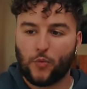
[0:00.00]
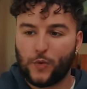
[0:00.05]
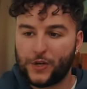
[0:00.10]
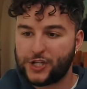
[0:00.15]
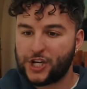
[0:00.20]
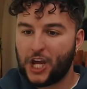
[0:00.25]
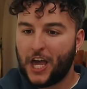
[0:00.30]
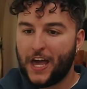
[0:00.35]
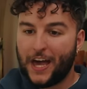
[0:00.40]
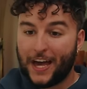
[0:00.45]

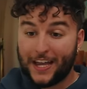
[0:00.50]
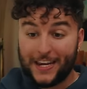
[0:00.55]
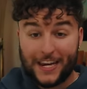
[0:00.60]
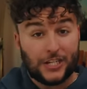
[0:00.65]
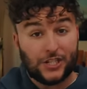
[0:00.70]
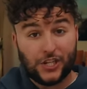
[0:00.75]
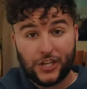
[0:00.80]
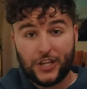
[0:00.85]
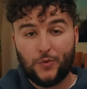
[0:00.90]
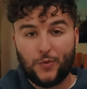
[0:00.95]
which
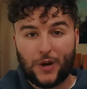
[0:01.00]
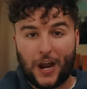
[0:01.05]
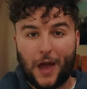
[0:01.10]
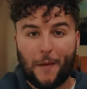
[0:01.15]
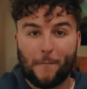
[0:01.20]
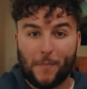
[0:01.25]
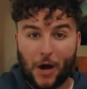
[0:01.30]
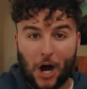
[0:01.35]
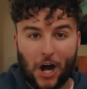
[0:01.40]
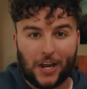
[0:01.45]
initially when
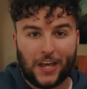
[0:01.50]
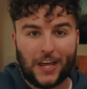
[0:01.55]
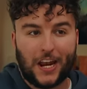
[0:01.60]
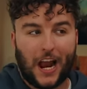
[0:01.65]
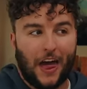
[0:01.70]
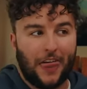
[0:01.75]
I bought it,